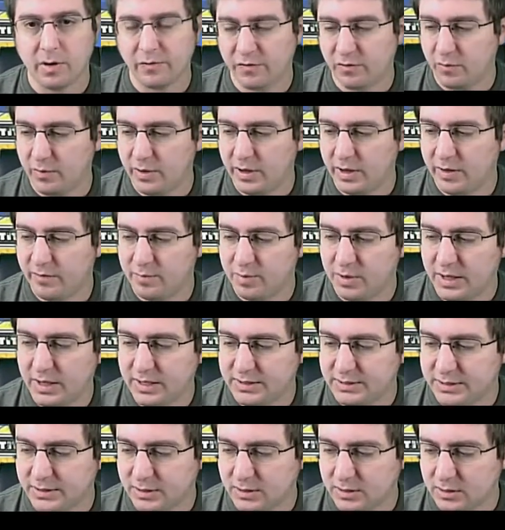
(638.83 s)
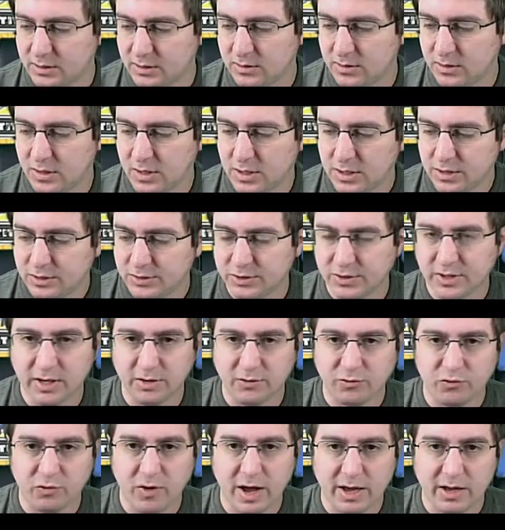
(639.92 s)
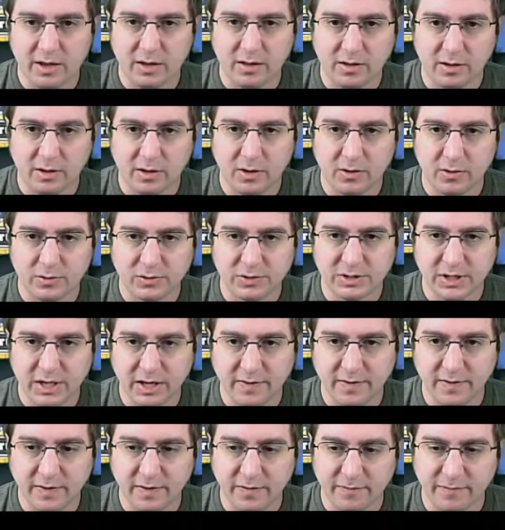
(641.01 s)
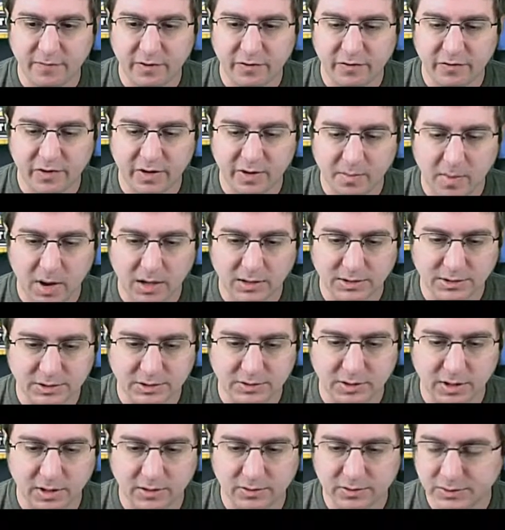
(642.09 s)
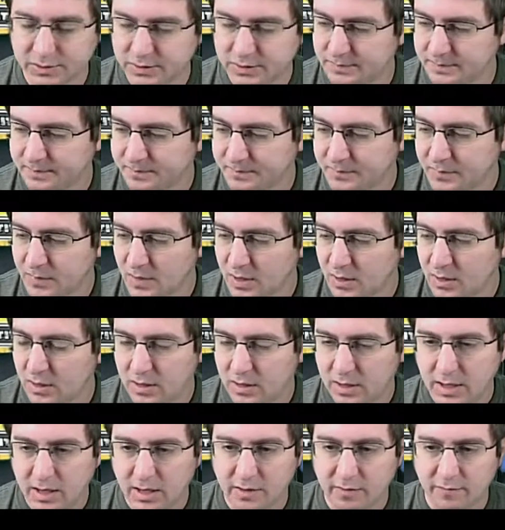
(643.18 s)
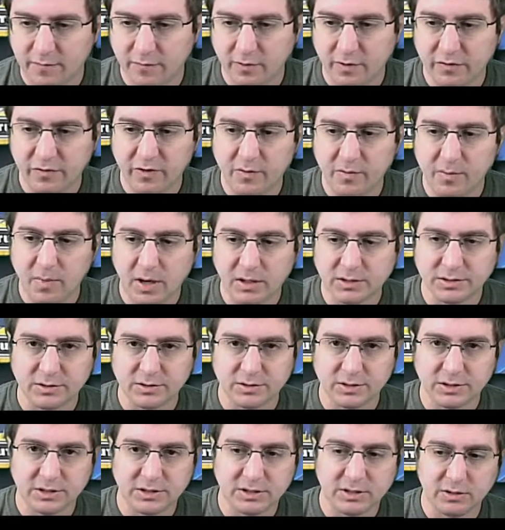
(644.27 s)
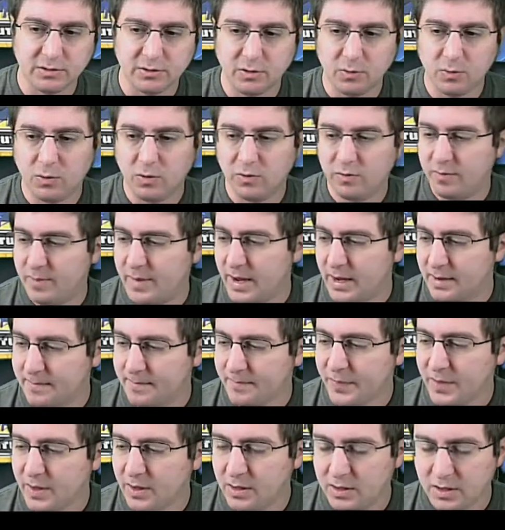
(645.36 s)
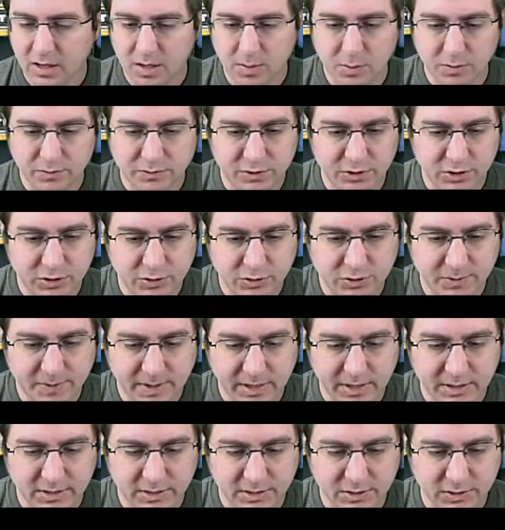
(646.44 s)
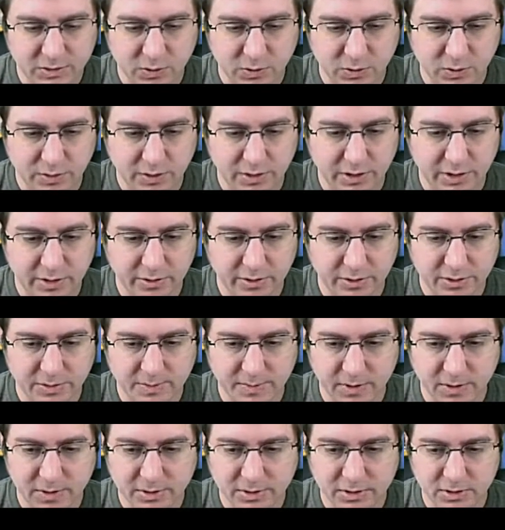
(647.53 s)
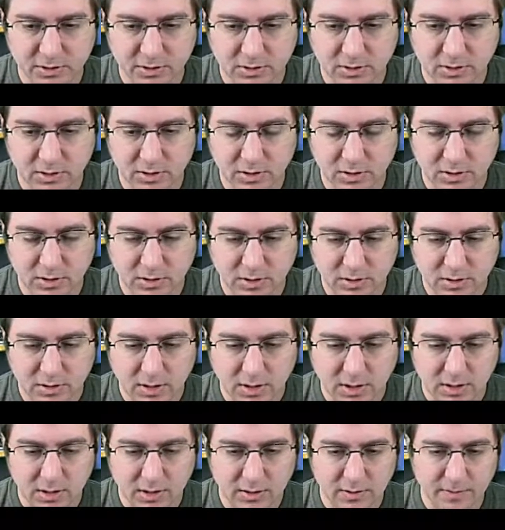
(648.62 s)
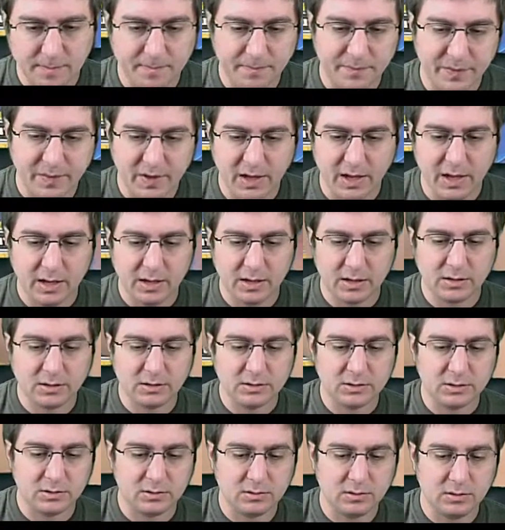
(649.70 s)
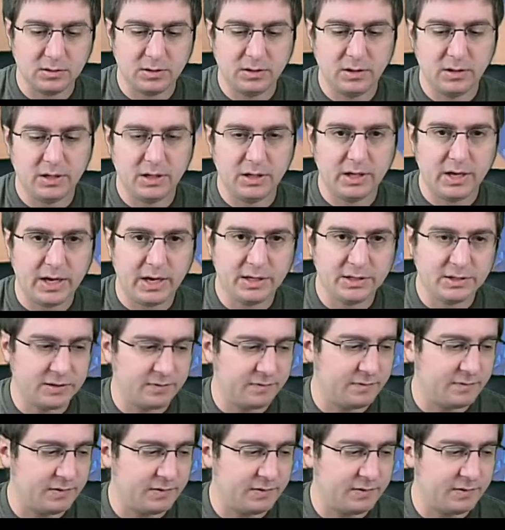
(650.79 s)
so we have placed her. So now Dracula goes, and then the Frenzied Monster goes. And the Frenzied Monster is still the Wolfman. He moves 2 spaces toward the nearest person. And in case of